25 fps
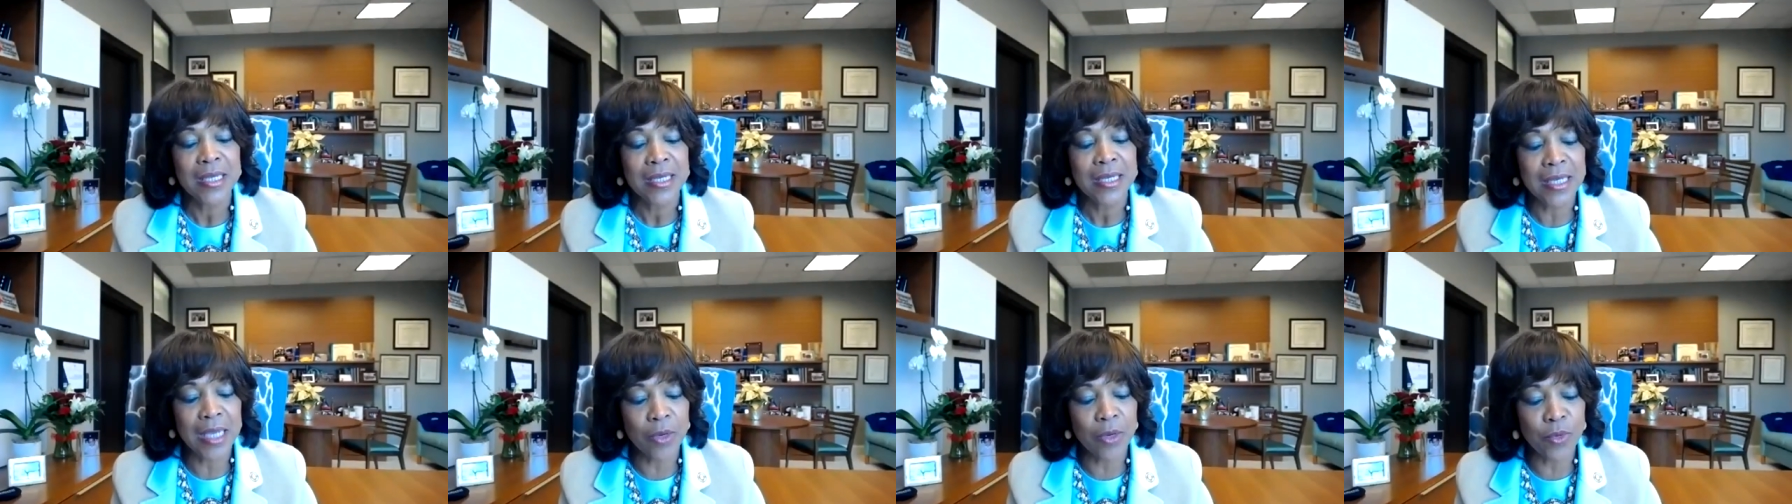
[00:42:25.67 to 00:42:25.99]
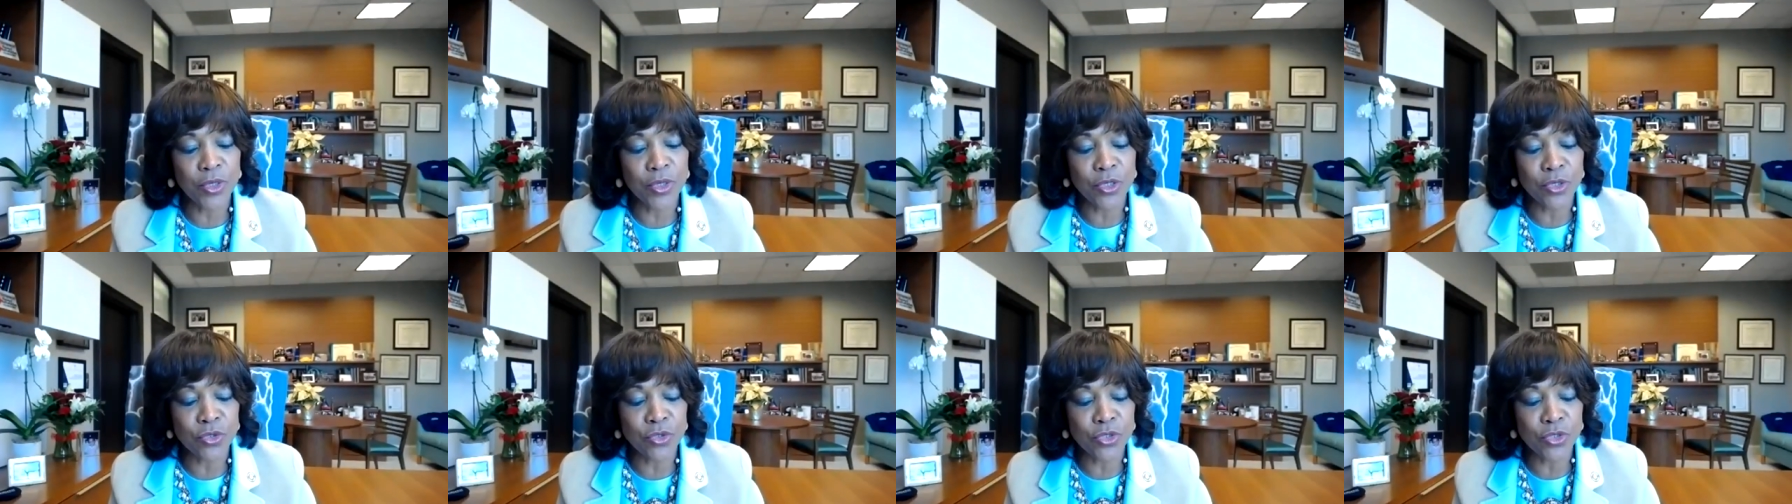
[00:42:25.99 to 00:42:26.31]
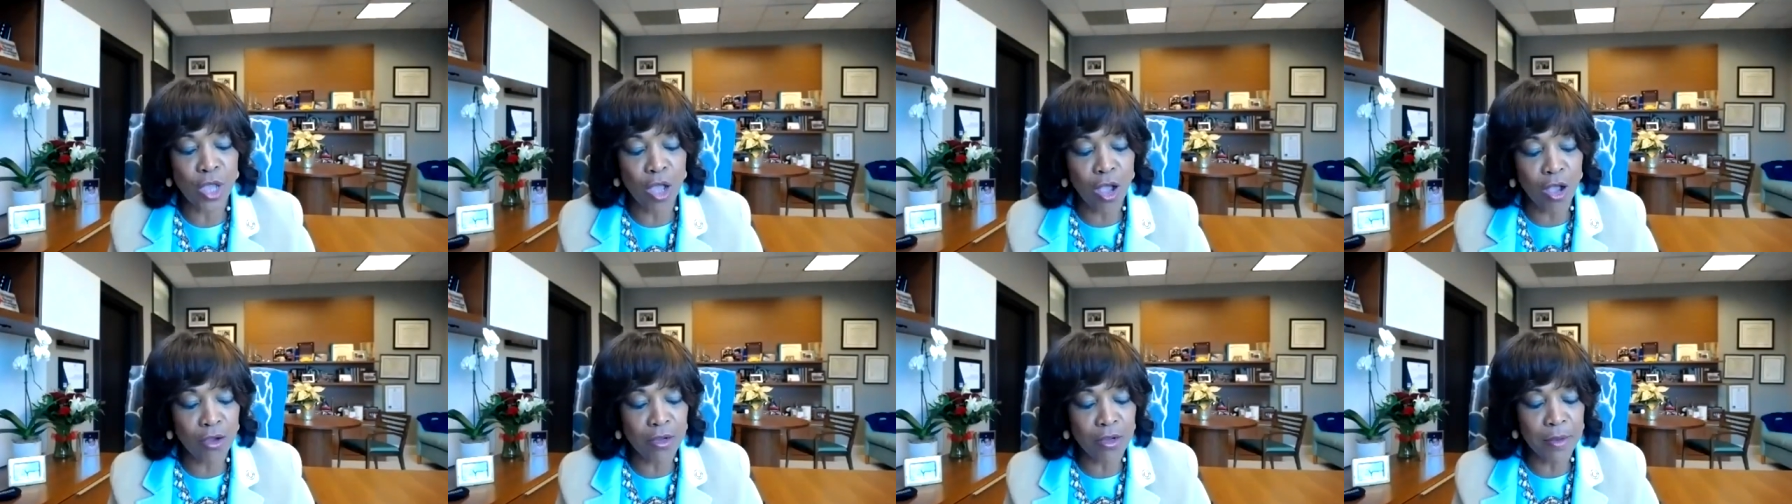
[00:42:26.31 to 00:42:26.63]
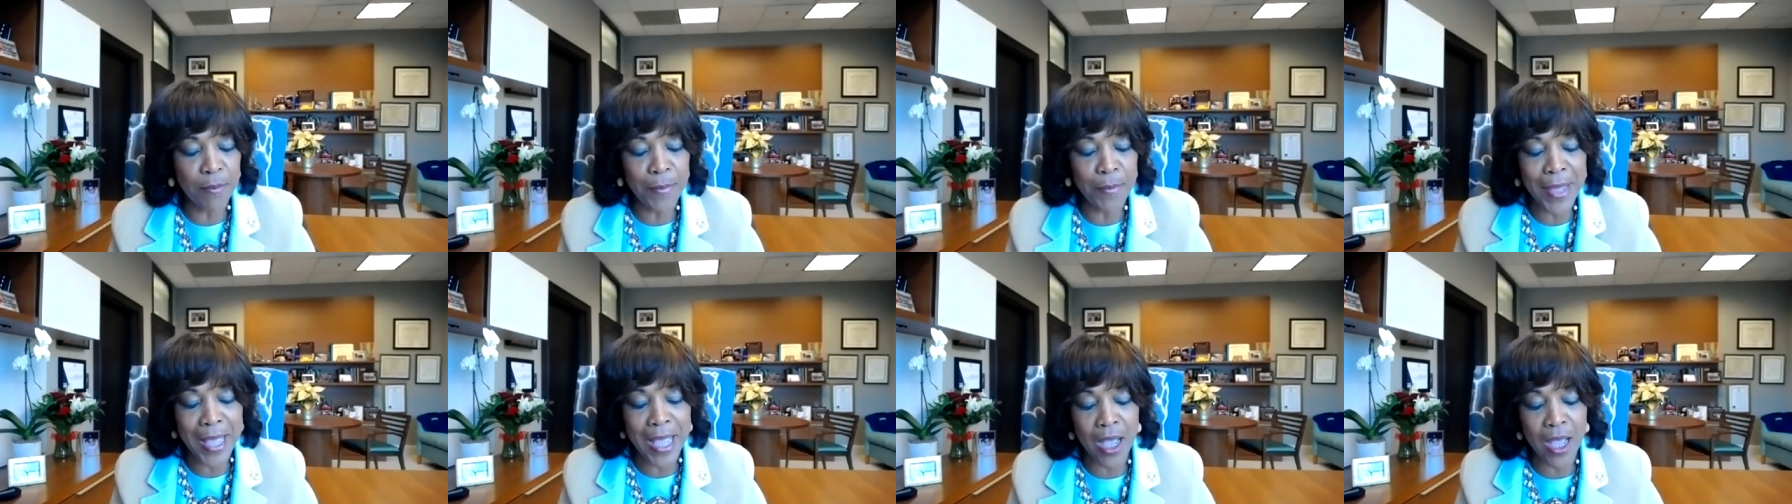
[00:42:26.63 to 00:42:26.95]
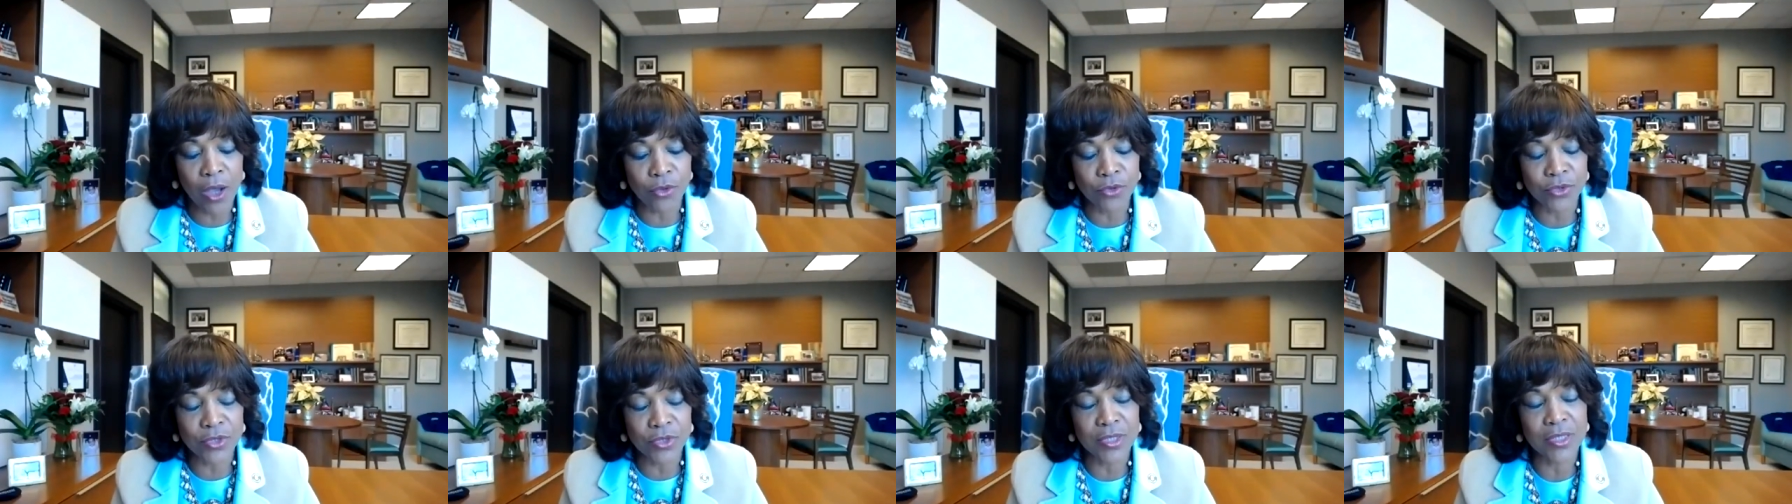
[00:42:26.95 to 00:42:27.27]
Now, when you talk
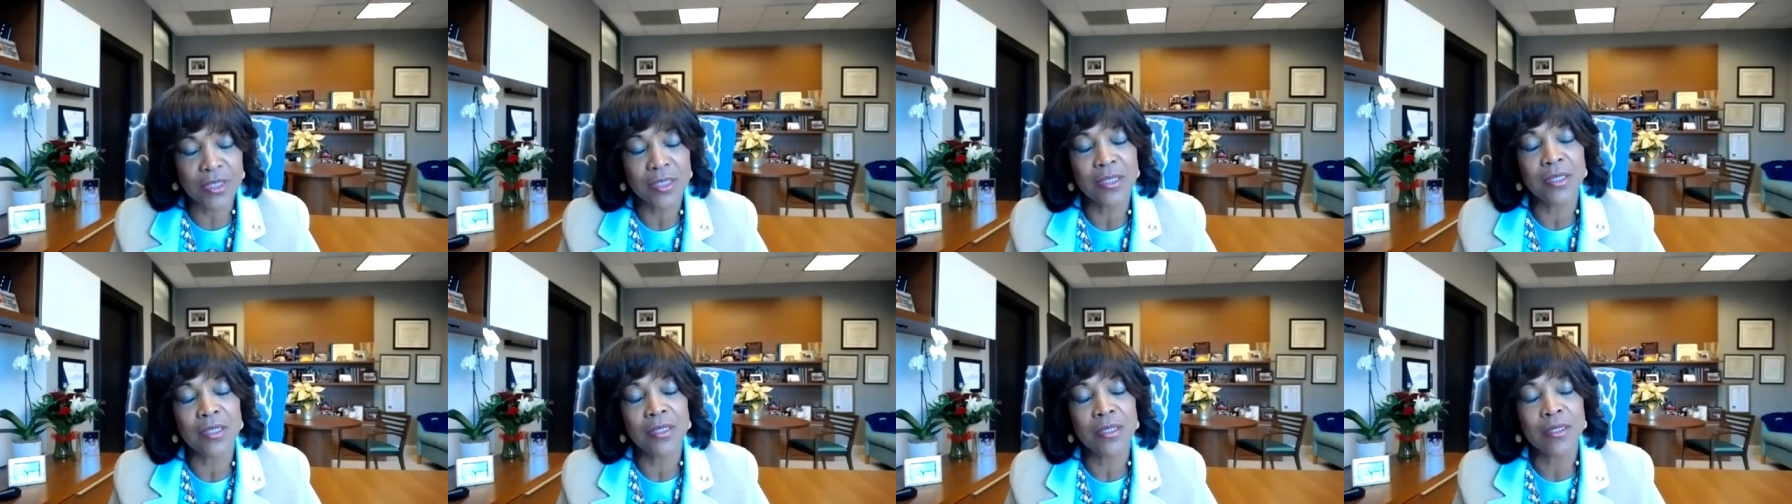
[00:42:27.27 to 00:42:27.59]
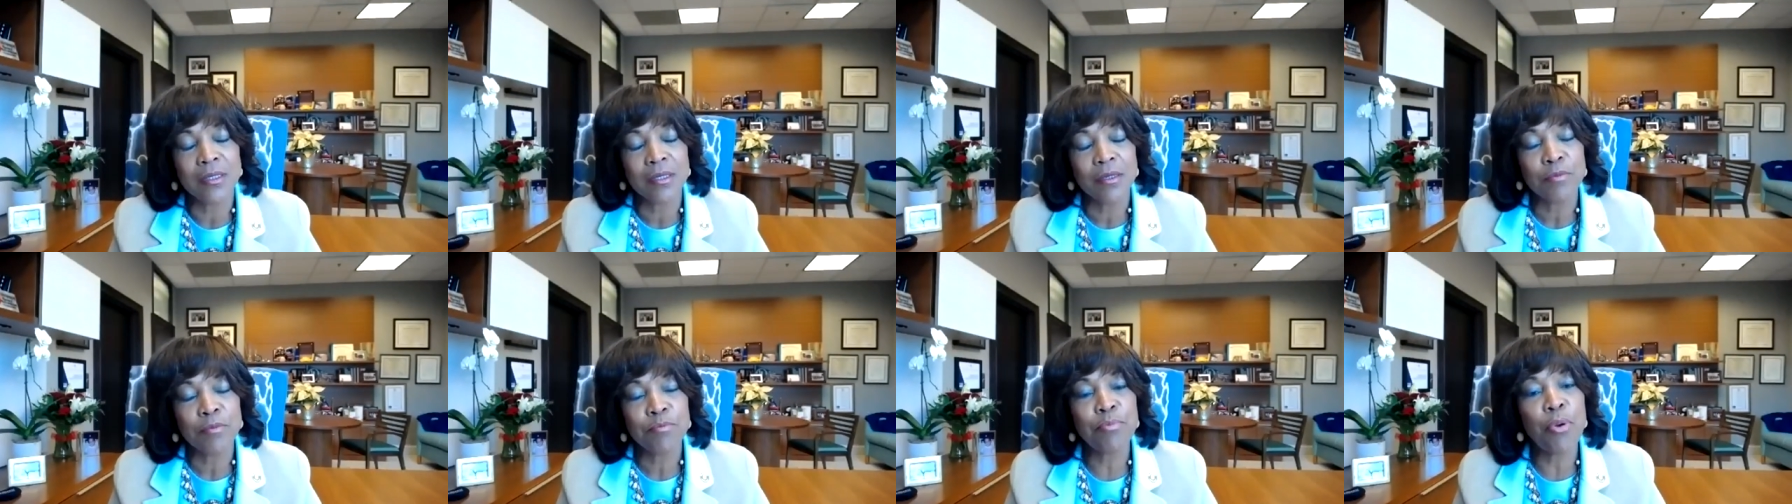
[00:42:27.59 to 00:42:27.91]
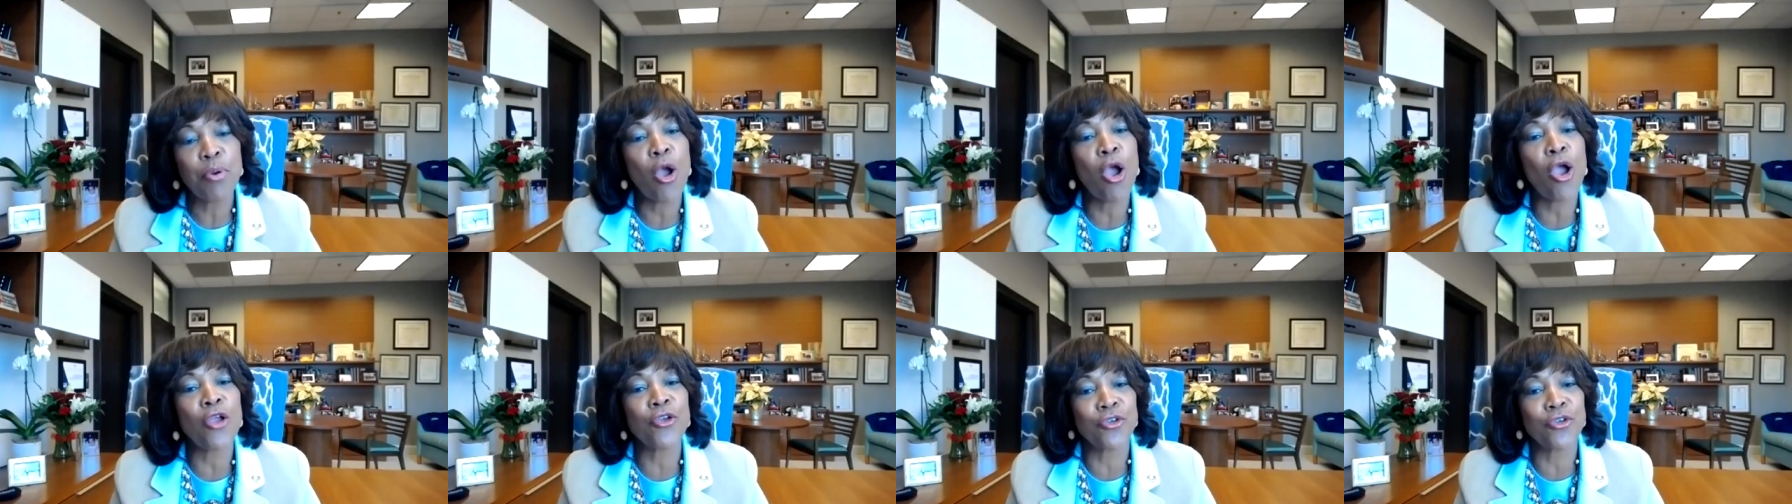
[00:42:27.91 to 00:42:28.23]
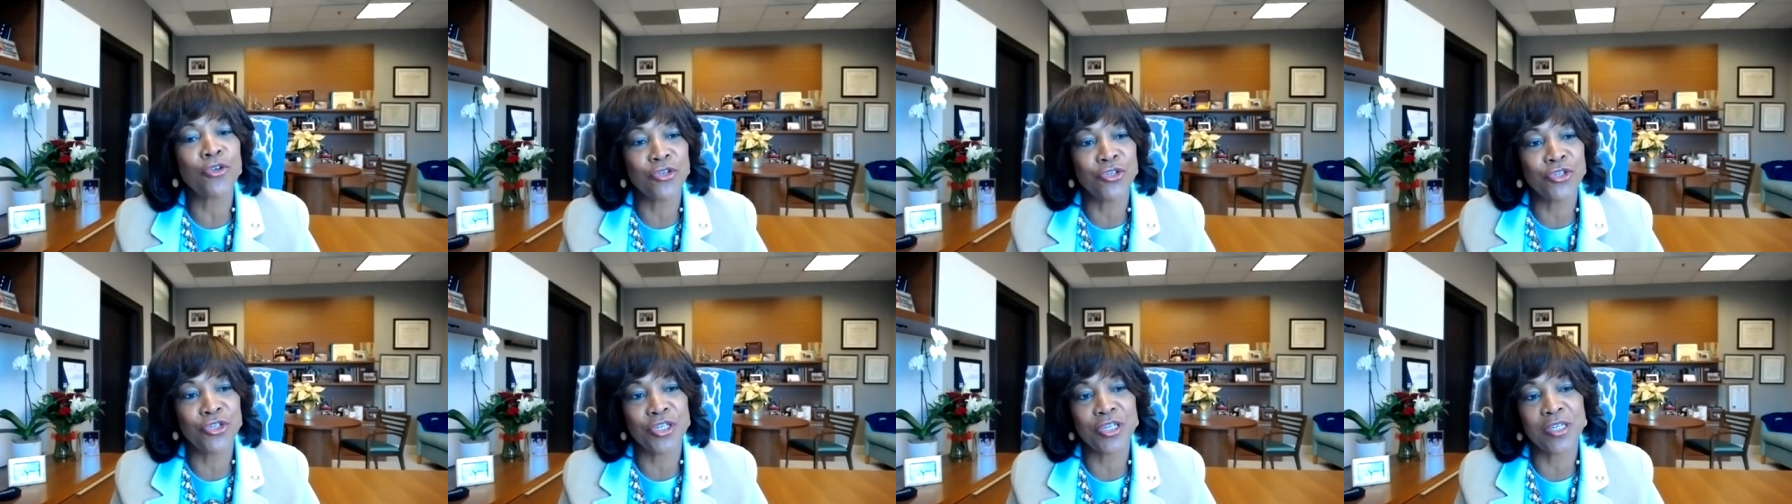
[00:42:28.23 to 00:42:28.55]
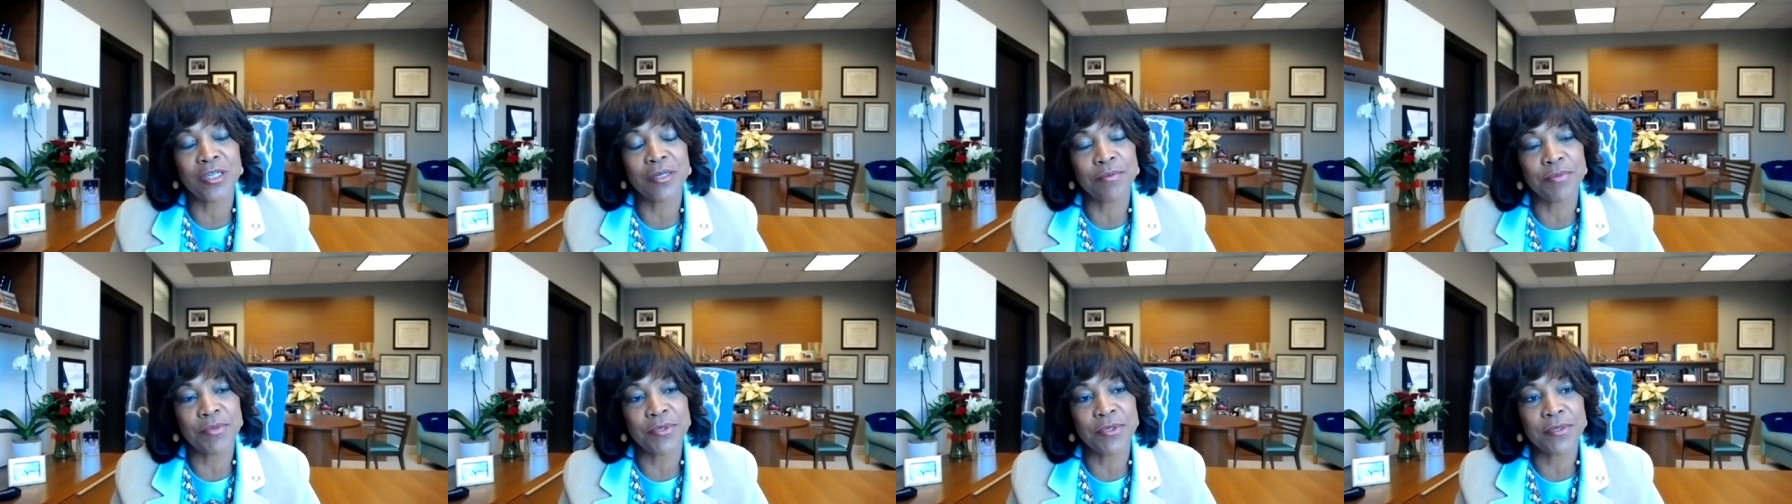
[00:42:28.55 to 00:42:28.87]
about
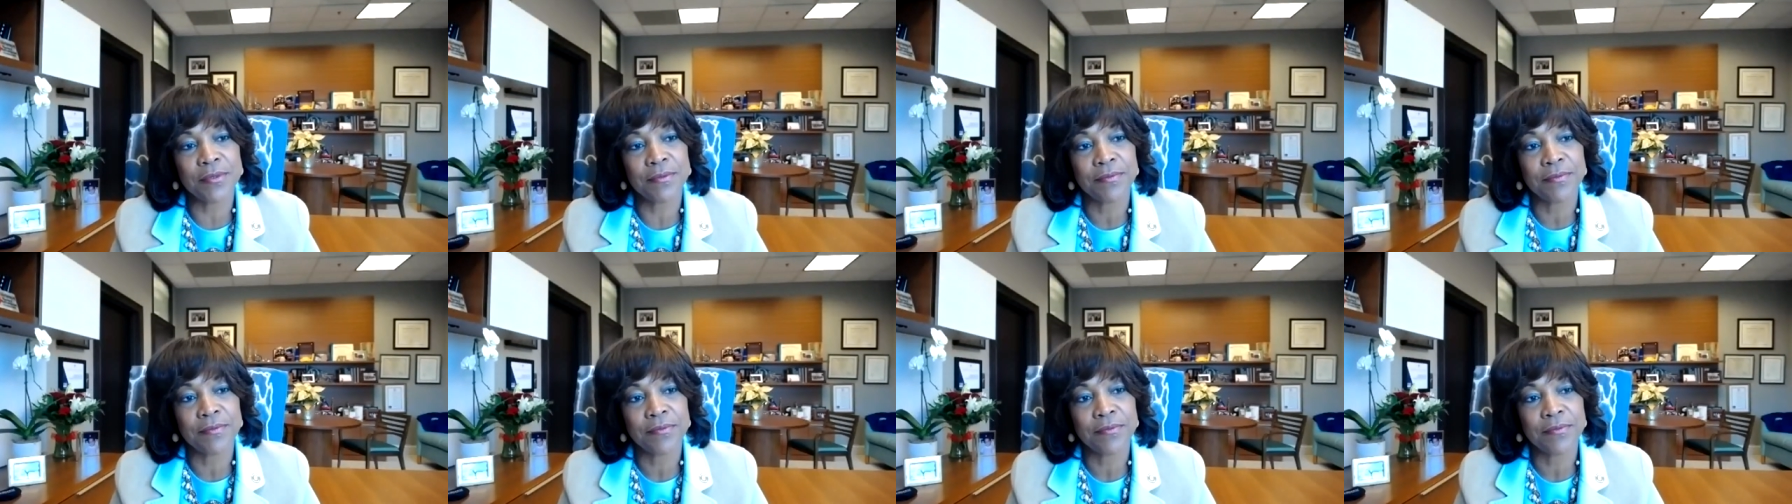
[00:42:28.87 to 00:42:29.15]
partnerships,